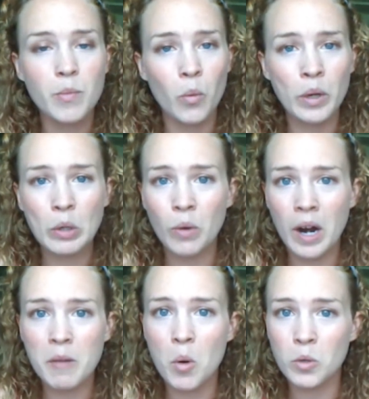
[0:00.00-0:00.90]
but when you
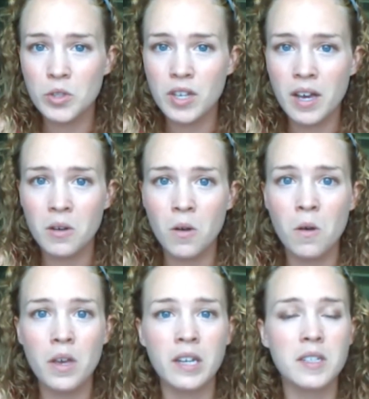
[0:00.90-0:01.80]
ride a
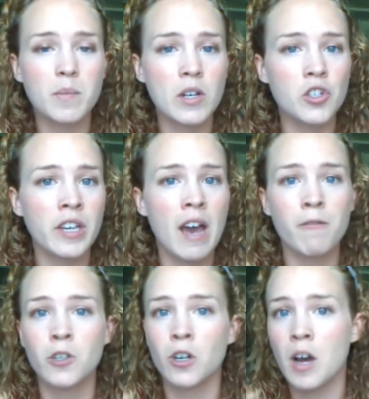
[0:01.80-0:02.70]
motorcycle, and especially
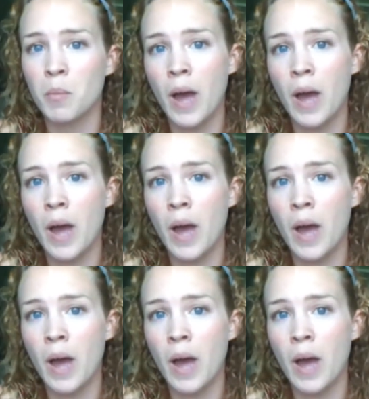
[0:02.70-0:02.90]
after a couple of